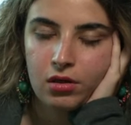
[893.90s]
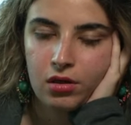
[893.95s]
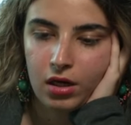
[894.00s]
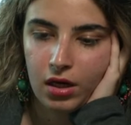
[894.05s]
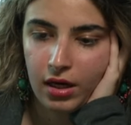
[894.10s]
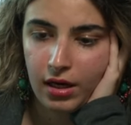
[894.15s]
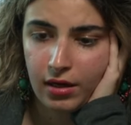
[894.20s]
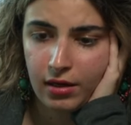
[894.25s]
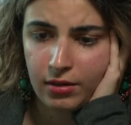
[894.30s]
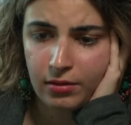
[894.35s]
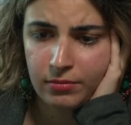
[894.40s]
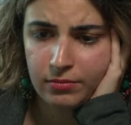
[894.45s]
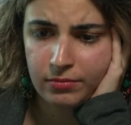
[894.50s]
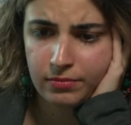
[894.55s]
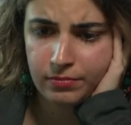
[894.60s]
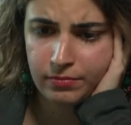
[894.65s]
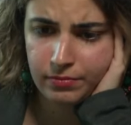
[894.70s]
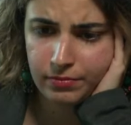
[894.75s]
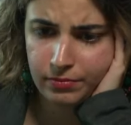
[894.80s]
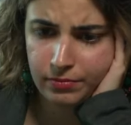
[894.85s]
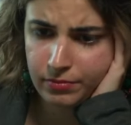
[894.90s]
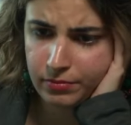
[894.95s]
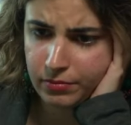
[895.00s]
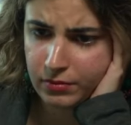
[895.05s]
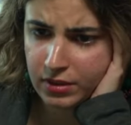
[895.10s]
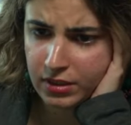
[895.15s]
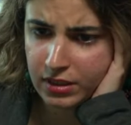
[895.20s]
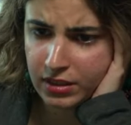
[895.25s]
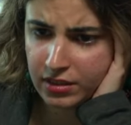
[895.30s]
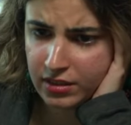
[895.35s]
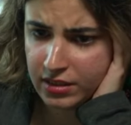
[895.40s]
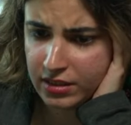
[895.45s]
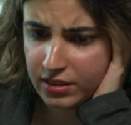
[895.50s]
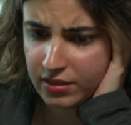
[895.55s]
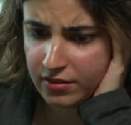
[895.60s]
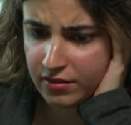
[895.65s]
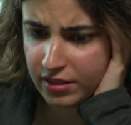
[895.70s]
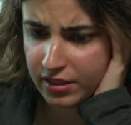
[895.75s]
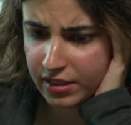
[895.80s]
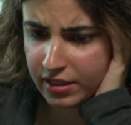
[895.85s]
Um, there is
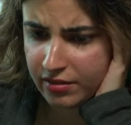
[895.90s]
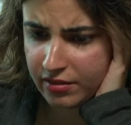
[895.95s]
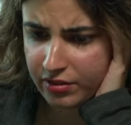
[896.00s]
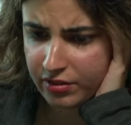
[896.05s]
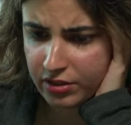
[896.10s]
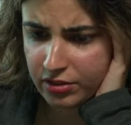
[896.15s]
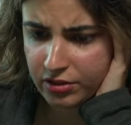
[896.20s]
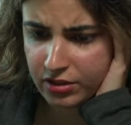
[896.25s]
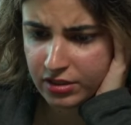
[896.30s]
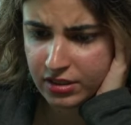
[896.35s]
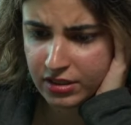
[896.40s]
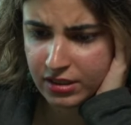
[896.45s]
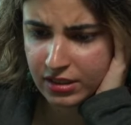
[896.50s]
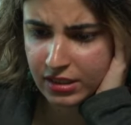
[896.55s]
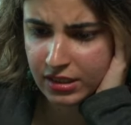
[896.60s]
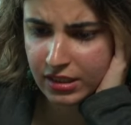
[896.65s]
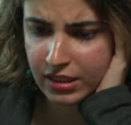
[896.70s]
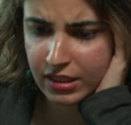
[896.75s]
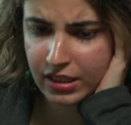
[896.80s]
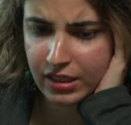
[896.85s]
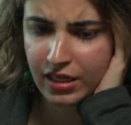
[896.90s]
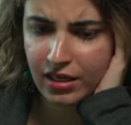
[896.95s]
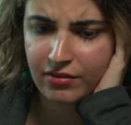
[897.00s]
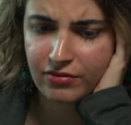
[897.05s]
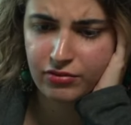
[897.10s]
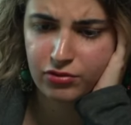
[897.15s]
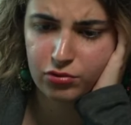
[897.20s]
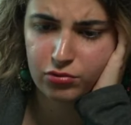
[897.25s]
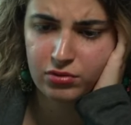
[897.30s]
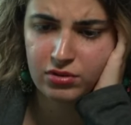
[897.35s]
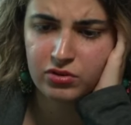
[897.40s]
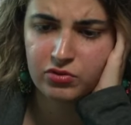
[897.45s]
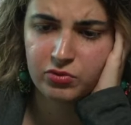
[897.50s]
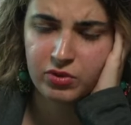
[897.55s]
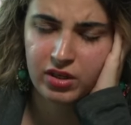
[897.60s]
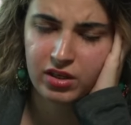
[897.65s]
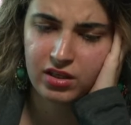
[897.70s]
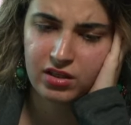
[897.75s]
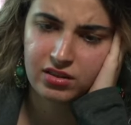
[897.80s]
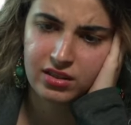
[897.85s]
a kind of interesting king f2 as
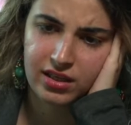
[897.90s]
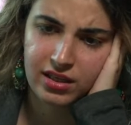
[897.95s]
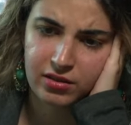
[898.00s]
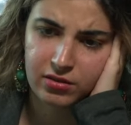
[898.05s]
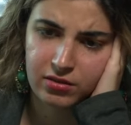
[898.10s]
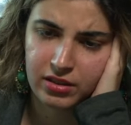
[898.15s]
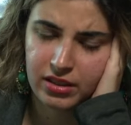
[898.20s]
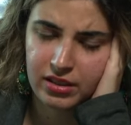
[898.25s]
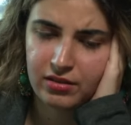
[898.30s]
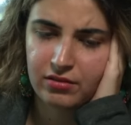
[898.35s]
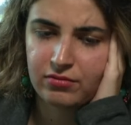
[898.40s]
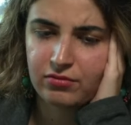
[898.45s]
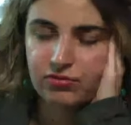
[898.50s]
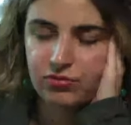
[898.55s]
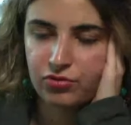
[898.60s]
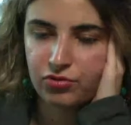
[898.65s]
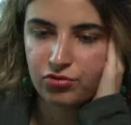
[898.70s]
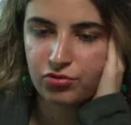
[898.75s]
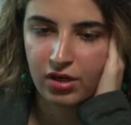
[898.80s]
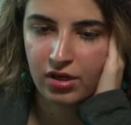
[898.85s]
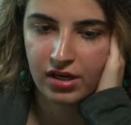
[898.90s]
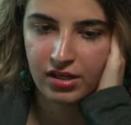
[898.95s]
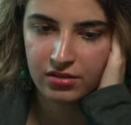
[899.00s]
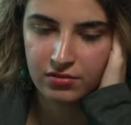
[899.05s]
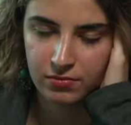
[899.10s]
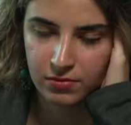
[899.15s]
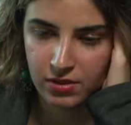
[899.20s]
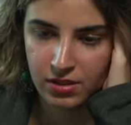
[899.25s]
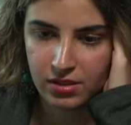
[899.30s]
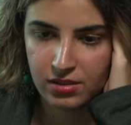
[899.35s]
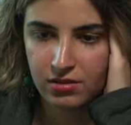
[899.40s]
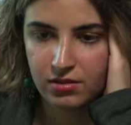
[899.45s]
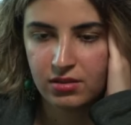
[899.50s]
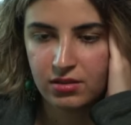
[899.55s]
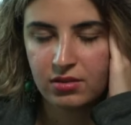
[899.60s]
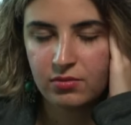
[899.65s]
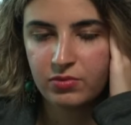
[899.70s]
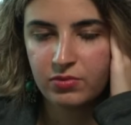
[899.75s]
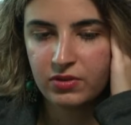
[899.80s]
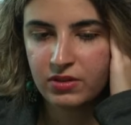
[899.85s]
well that I kind of tried once in
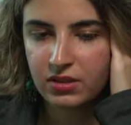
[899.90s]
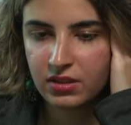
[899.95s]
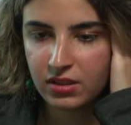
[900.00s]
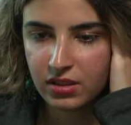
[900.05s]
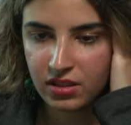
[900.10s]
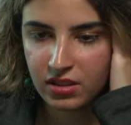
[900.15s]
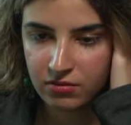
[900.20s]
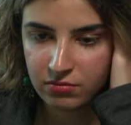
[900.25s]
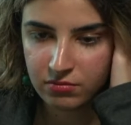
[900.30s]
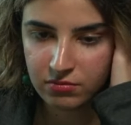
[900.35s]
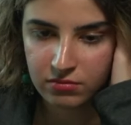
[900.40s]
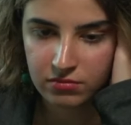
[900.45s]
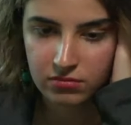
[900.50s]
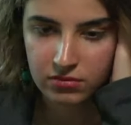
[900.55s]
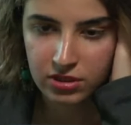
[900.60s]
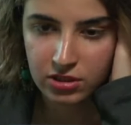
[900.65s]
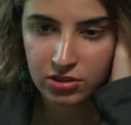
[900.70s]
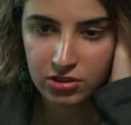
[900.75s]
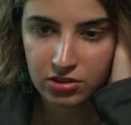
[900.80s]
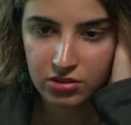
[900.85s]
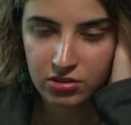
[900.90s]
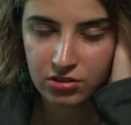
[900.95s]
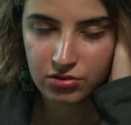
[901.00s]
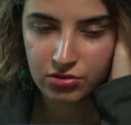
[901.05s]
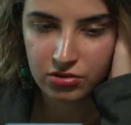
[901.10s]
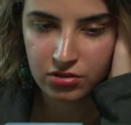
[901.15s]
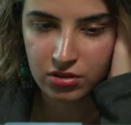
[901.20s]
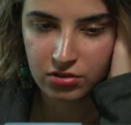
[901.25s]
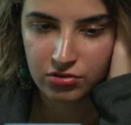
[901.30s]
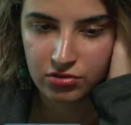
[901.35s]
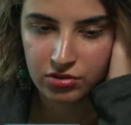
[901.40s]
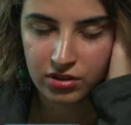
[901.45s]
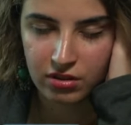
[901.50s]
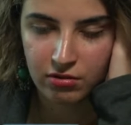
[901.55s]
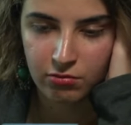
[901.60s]
a blitz game. I just didn't really understand